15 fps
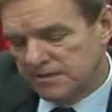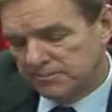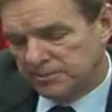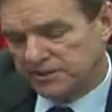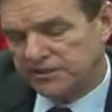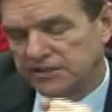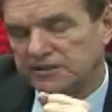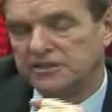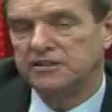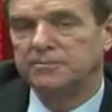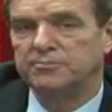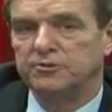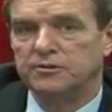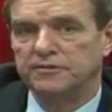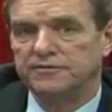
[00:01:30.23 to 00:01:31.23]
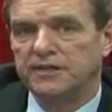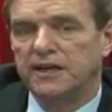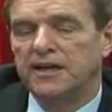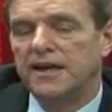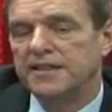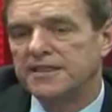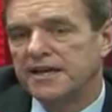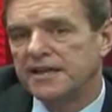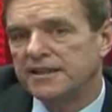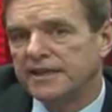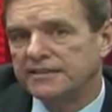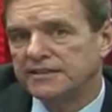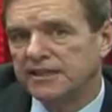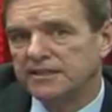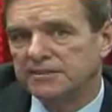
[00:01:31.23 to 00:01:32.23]
Petition approved. And then they
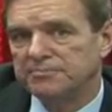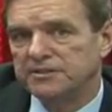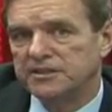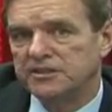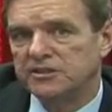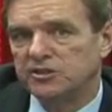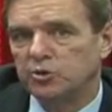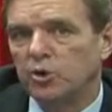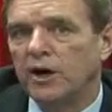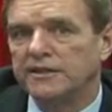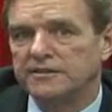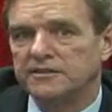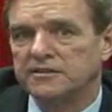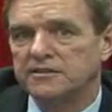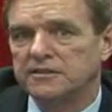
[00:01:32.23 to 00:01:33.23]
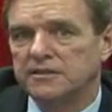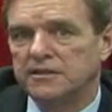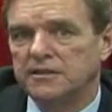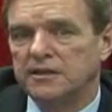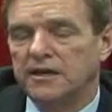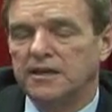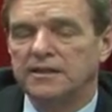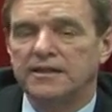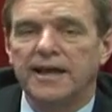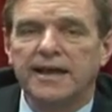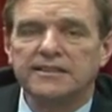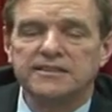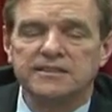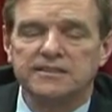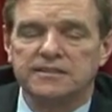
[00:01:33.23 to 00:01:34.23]
send the petition to us. And
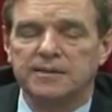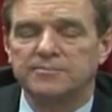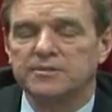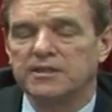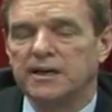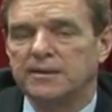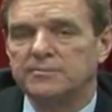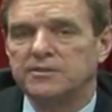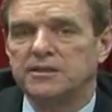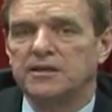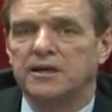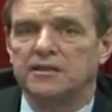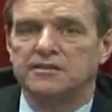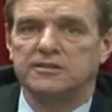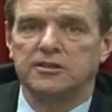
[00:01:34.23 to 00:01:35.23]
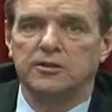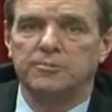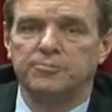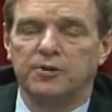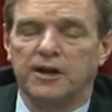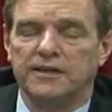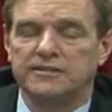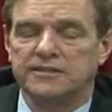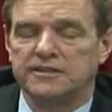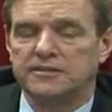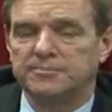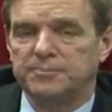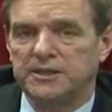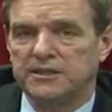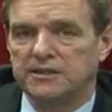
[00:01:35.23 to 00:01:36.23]
that's sometimes a slow
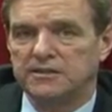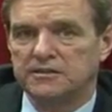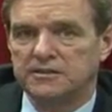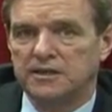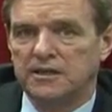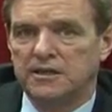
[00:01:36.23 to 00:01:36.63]
process because